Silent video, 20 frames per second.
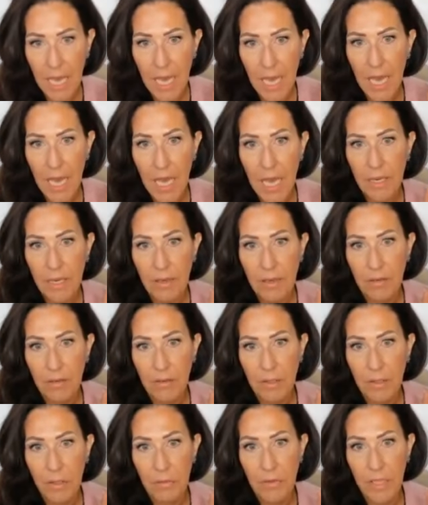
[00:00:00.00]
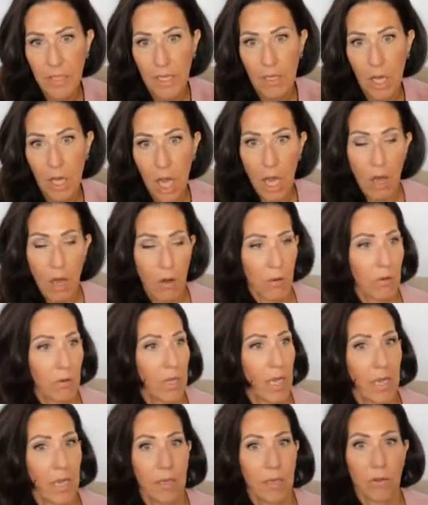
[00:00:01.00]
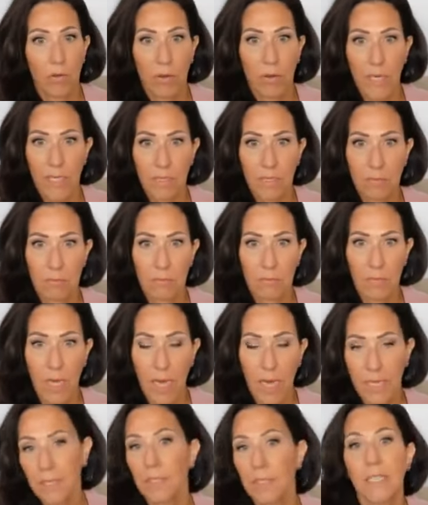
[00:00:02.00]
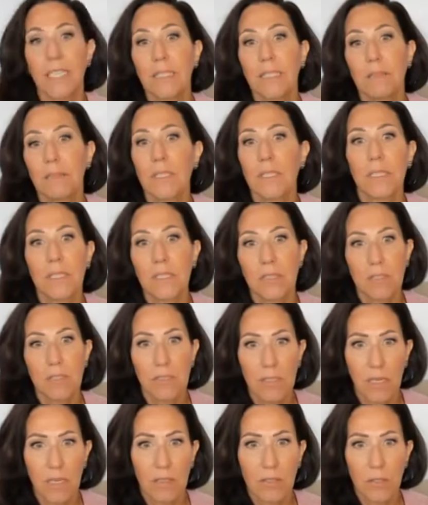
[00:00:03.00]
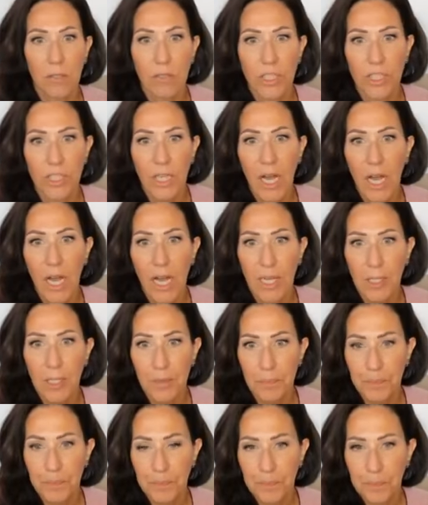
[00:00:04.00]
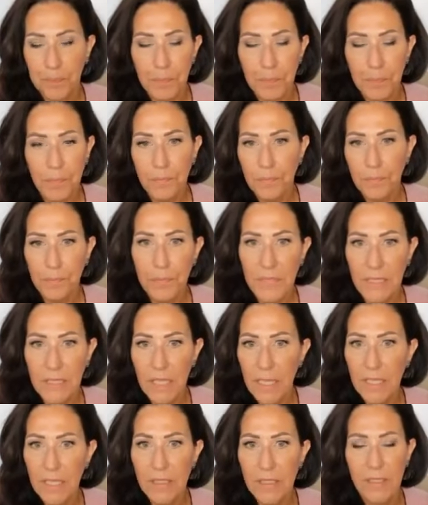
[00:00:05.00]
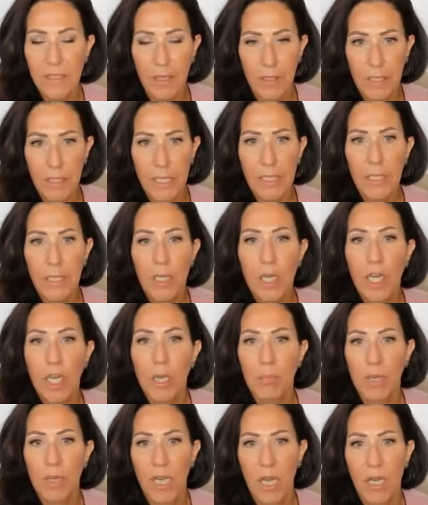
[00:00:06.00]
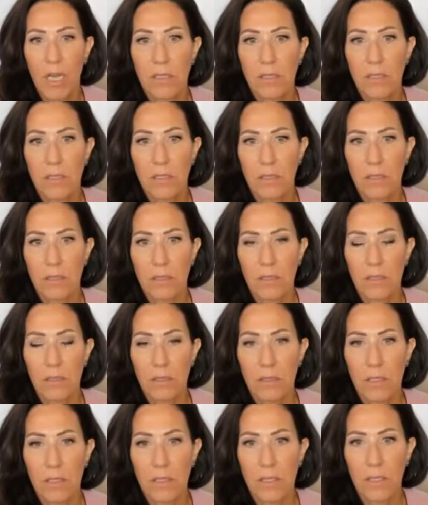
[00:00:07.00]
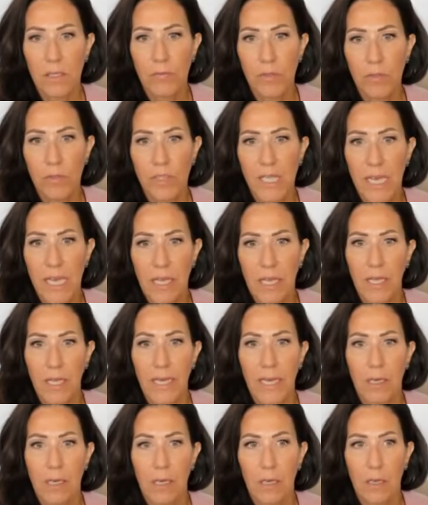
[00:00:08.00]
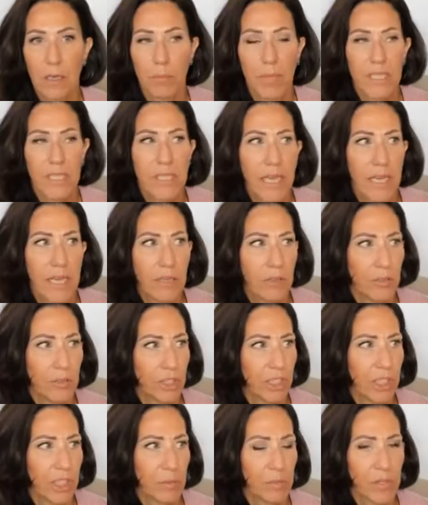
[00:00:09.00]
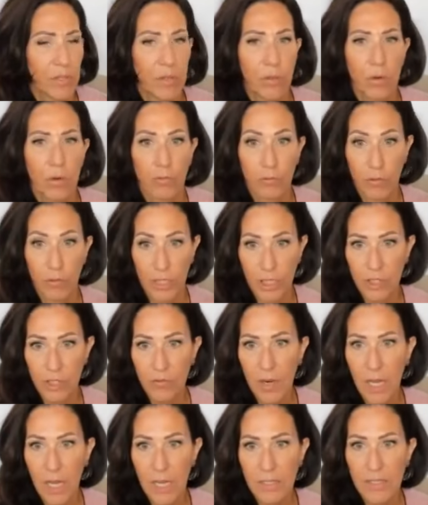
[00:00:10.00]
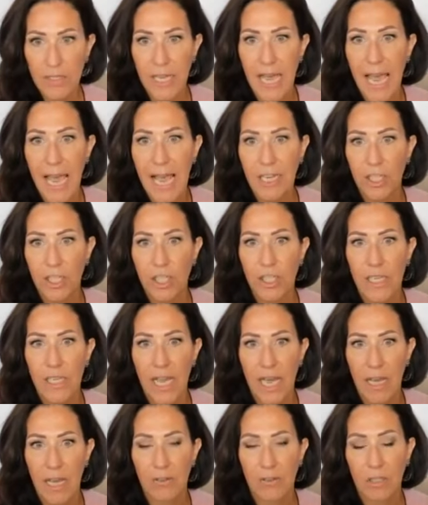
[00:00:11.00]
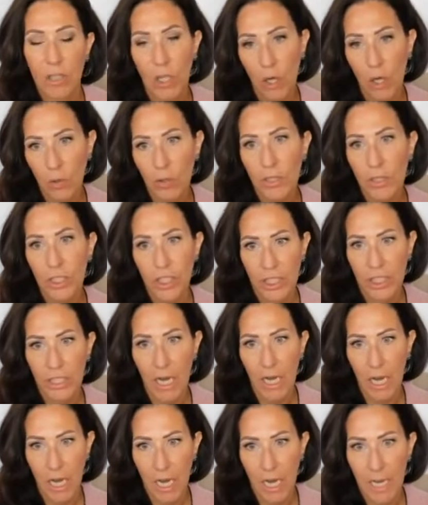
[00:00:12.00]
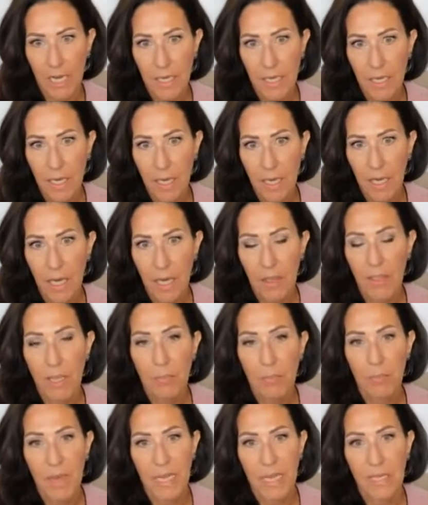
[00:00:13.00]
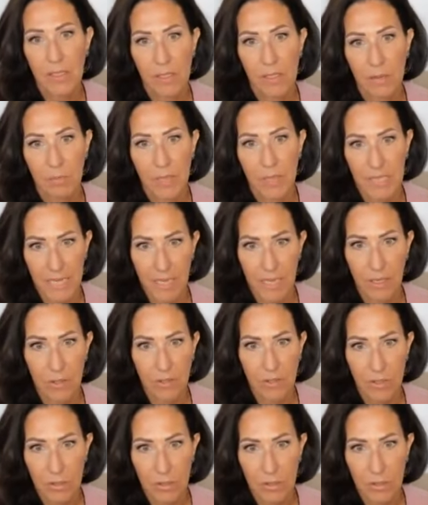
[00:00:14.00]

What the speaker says: And you'd think, oh, okay, great. I can eat this. It's got a low GI. Not necessarily, because if you take like potato chips or French fries, they actually have a lower GI than baked potatoes,